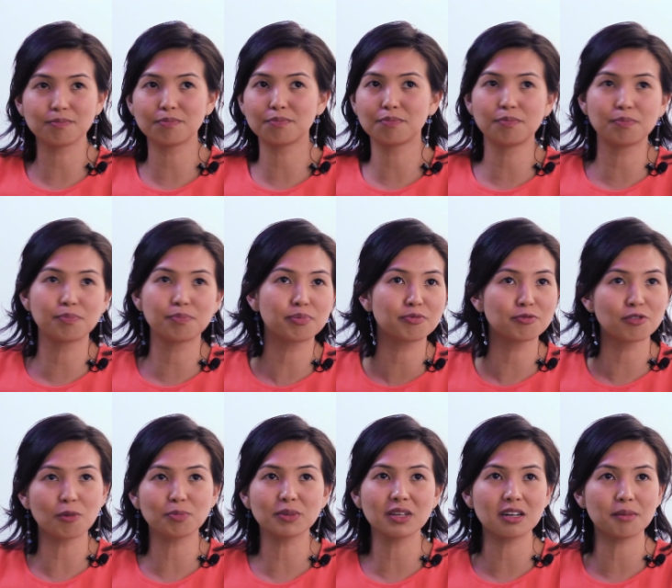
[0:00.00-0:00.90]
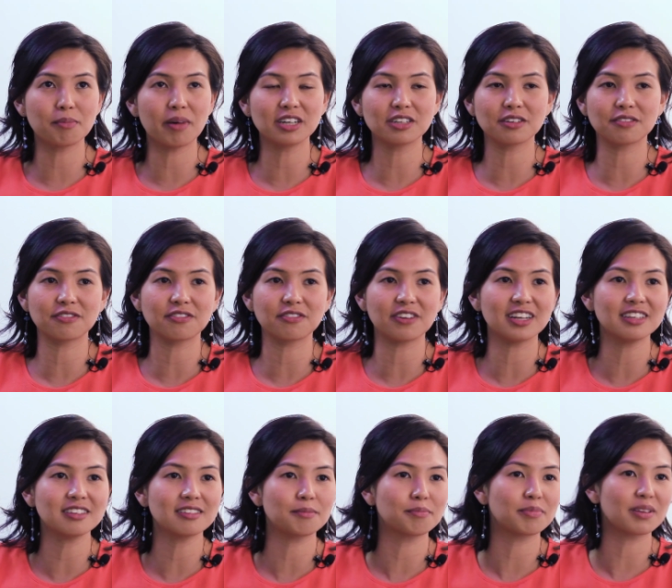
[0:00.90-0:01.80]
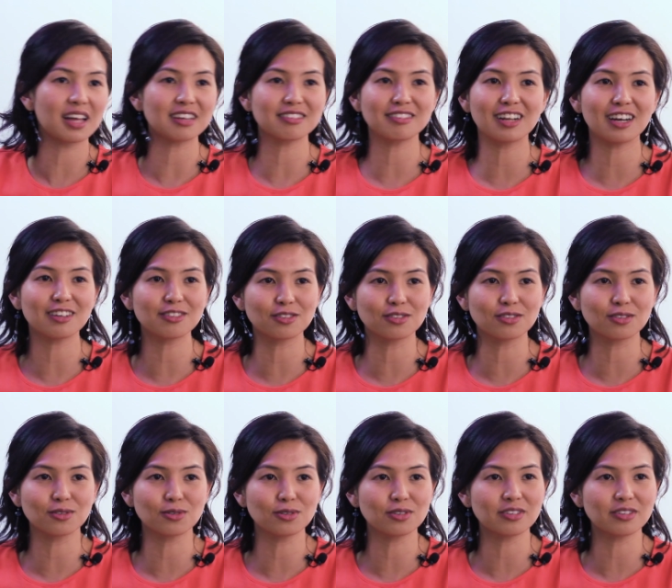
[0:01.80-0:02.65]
We roped in a bunch of friends and blasted out to